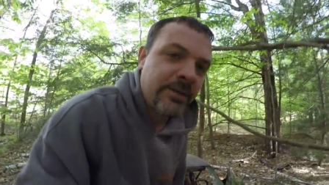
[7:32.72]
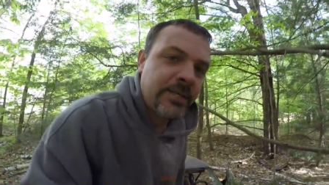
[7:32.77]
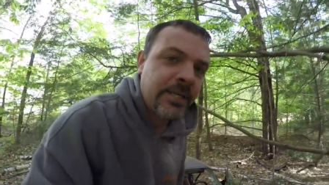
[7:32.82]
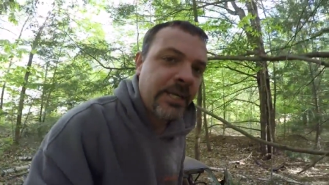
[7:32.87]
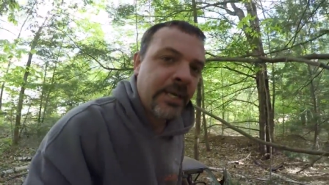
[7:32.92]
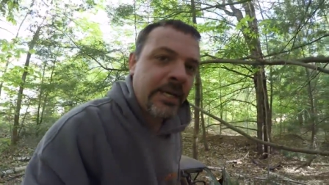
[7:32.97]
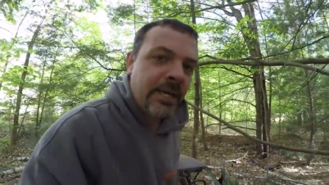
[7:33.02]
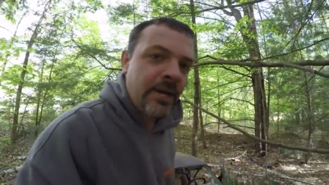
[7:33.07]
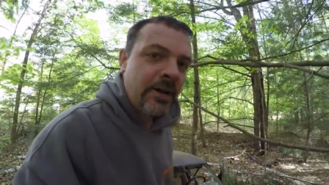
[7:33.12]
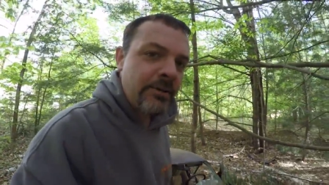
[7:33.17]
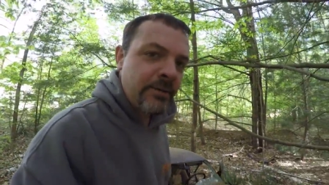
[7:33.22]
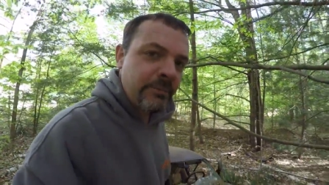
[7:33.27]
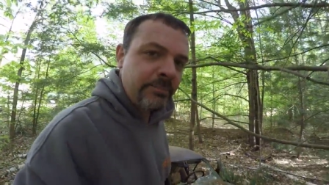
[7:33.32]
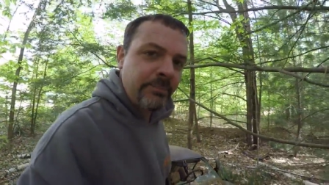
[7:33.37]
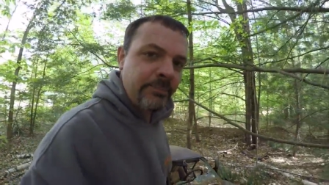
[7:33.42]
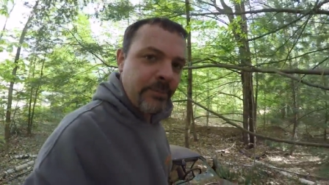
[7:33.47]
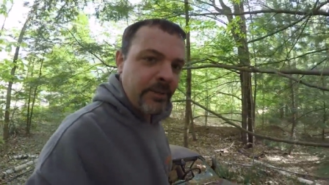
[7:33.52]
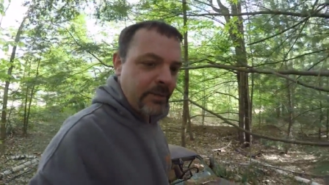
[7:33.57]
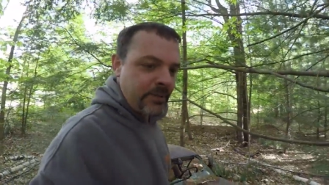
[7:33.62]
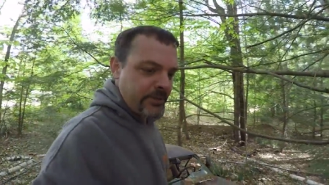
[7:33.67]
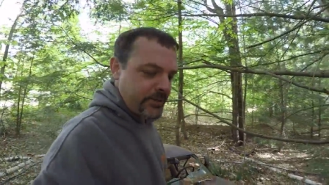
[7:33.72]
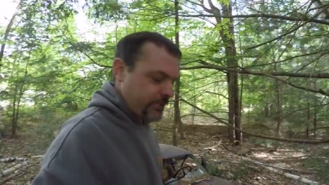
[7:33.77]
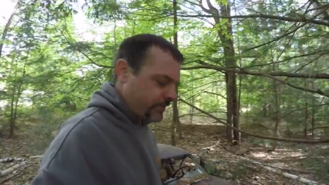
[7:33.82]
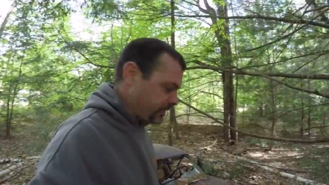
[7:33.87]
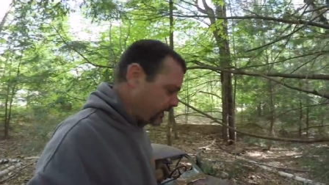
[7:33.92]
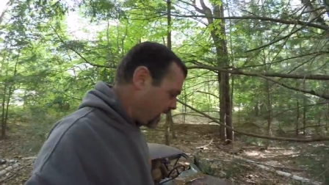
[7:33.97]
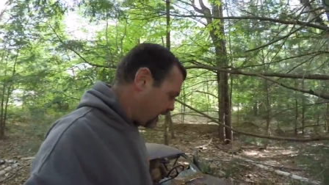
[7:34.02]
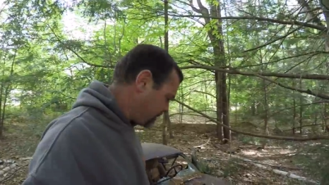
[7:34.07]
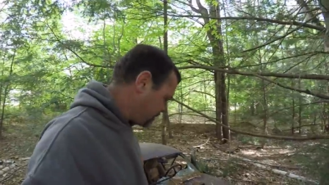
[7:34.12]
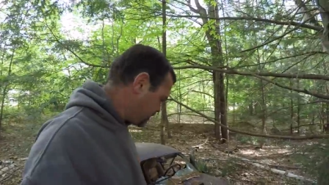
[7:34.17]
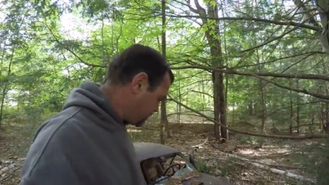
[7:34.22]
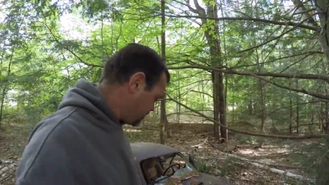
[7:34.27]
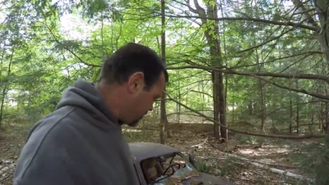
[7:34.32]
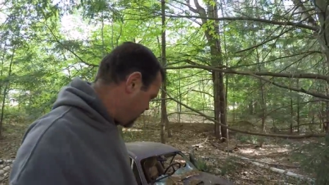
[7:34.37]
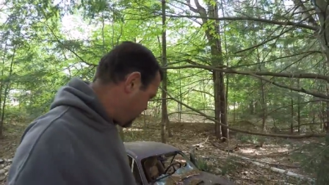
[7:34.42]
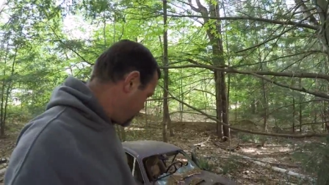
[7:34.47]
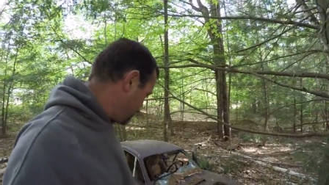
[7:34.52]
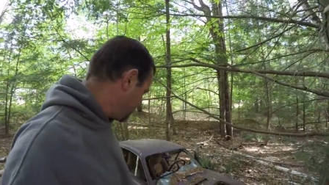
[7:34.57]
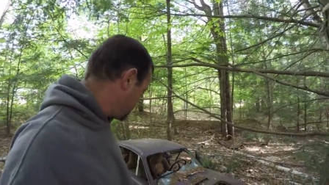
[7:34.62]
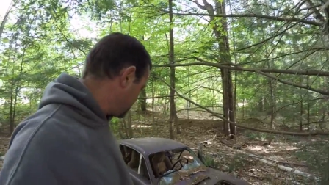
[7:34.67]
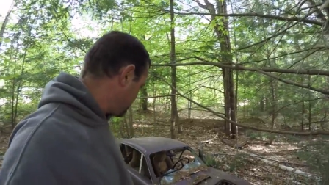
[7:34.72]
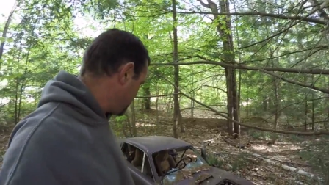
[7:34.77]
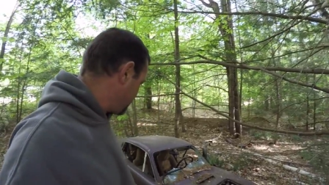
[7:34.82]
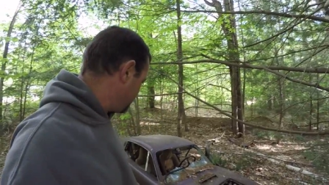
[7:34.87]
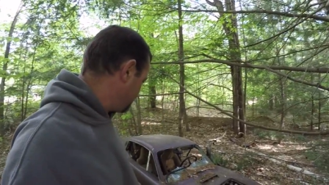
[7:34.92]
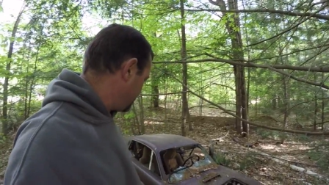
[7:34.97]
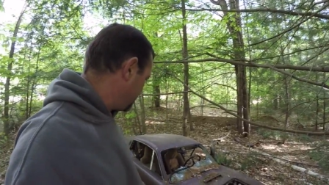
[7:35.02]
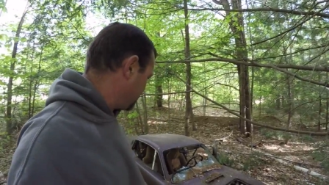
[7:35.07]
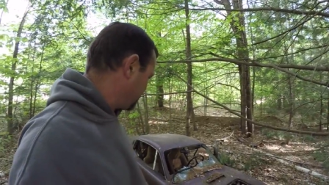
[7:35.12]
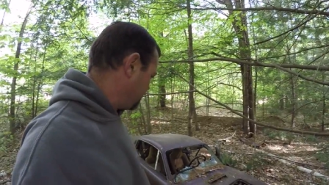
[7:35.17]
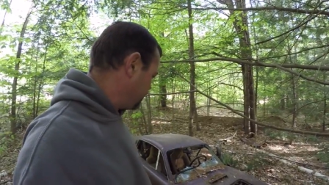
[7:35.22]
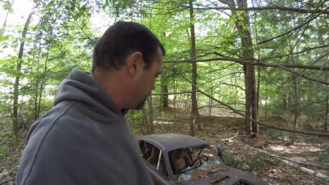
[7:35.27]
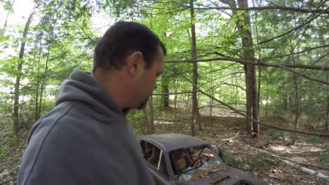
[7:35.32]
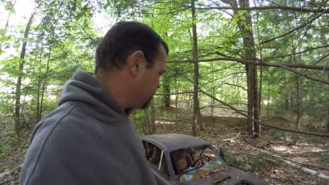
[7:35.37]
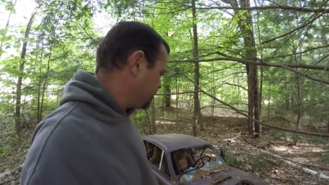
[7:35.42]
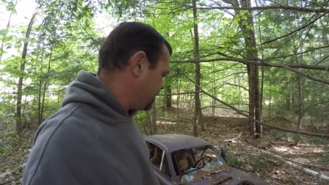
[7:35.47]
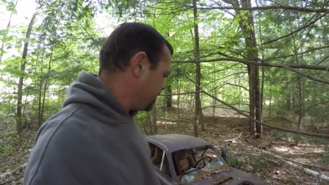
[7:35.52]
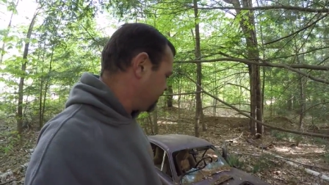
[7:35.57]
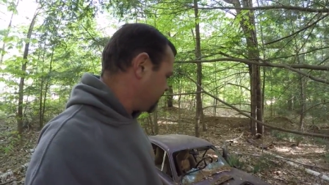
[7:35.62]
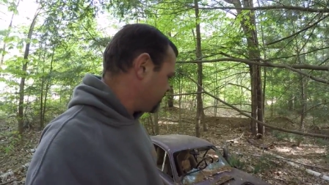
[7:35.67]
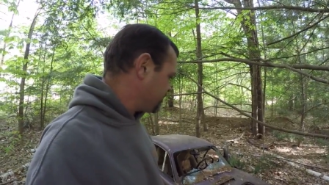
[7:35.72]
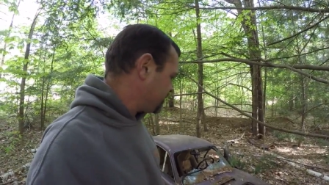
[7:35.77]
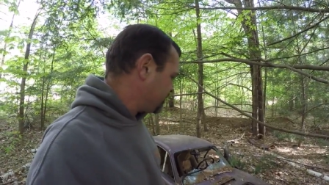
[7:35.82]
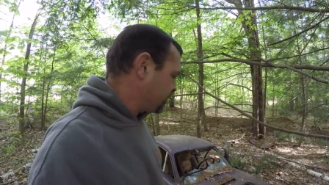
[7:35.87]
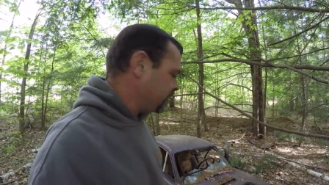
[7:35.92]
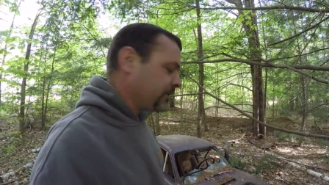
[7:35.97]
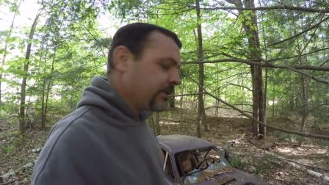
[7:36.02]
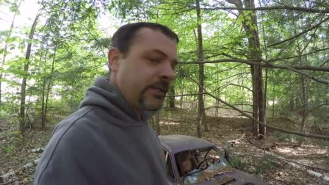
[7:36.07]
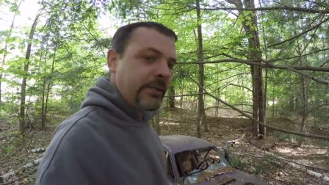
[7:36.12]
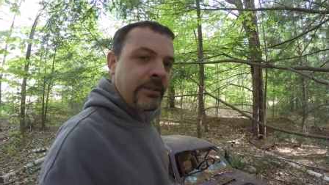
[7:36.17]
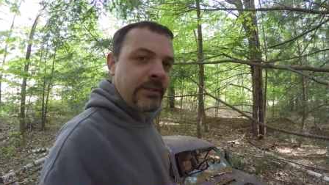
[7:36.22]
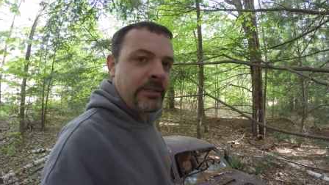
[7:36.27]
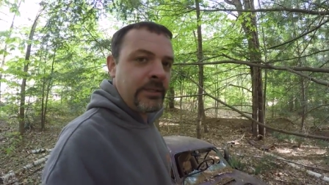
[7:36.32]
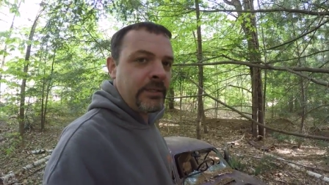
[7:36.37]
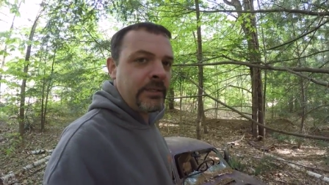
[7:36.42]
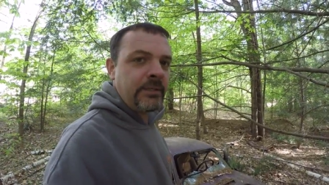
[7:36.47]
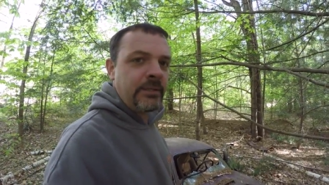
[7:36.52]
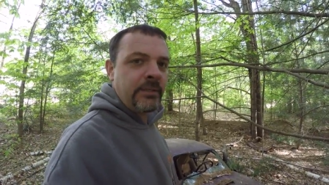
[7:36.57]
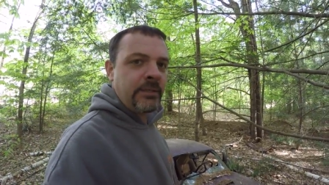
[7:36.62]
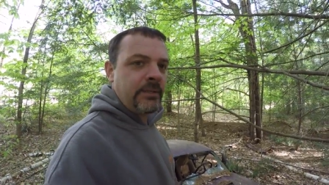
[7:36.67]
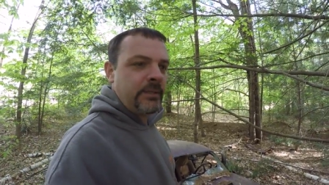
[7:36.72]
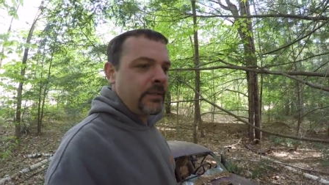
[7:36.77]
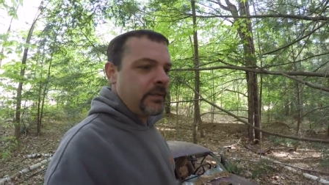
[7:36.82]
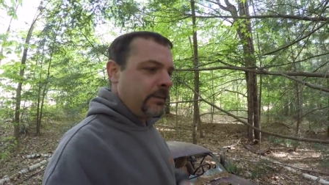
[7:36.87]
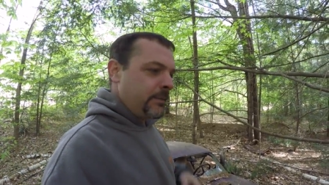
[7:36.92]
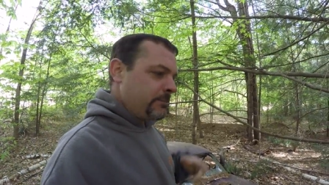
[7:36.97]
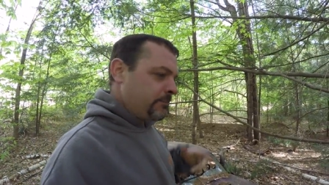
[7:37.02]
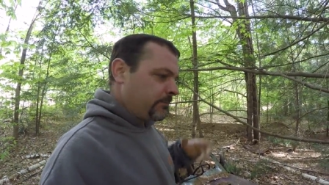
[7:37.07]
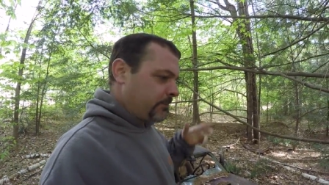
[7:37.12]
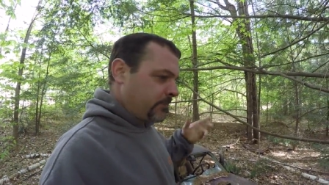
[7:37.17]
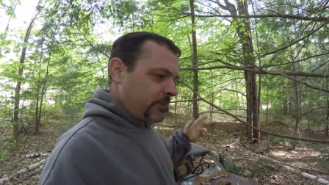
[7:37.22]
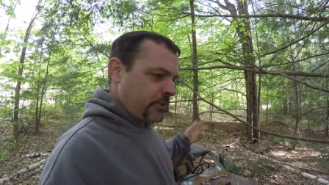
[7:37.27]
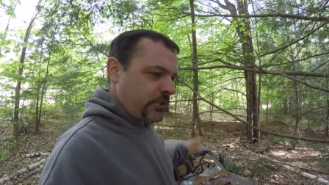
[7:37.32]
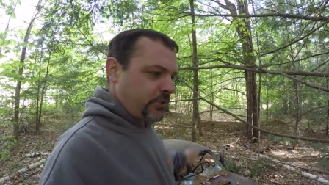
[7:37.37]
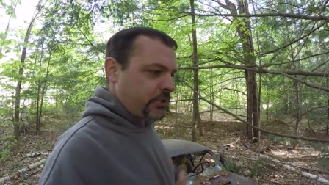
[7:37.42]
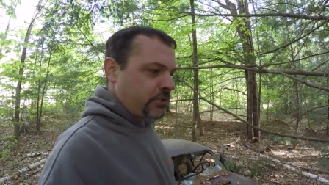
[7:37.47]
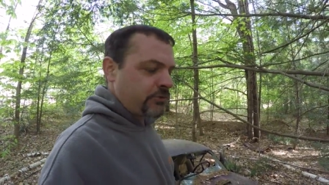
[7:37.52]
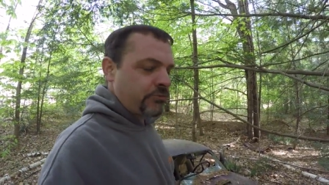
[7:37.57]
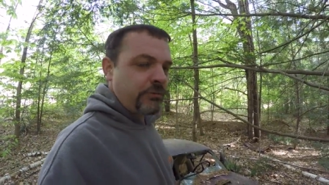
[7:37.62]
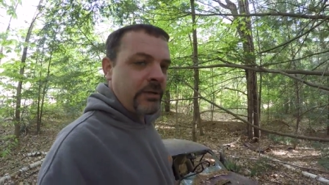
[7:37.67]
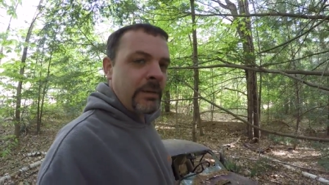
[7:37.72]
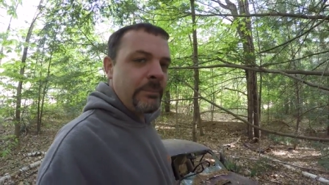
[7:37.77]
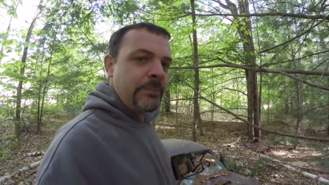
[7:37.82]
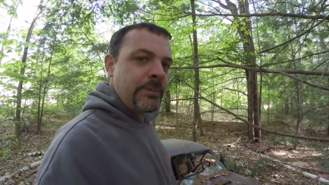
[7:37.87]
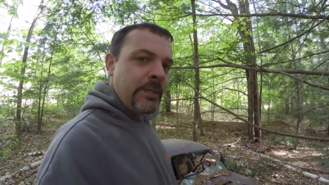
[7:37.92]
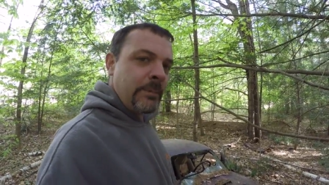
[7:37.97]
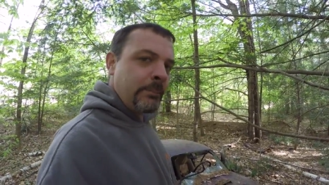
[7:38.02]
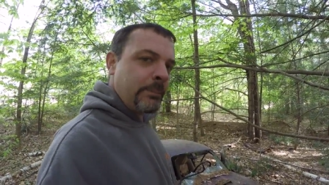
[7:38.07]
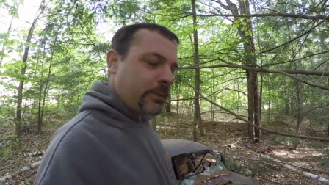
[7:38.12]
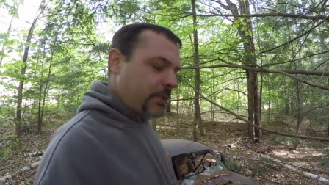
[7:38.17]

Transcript: dig it out, and slap some tires on them. They're going to need to be completely stripped and